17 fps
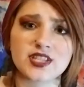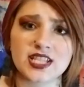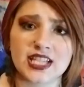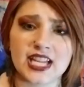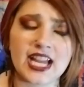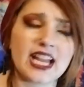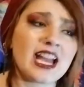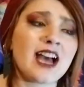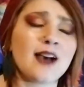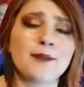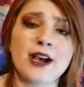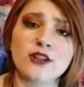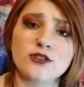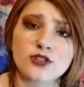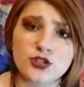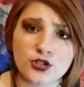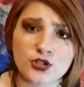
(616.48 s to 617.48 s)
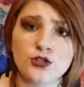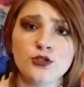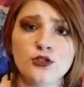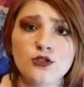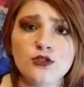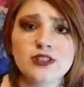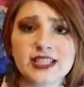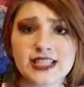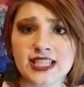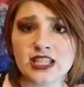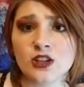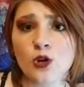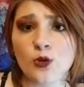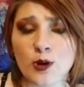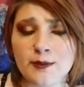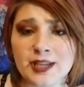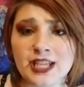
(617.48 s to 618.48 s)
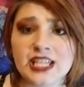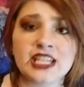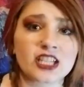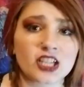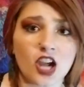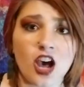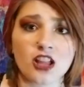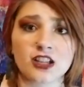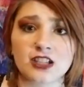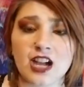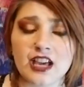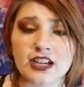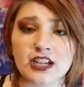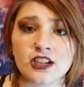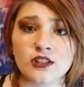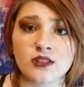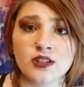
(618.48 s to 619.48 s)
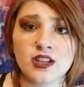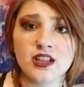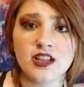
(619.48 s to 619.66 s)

today about 2 Latino women in Colorado.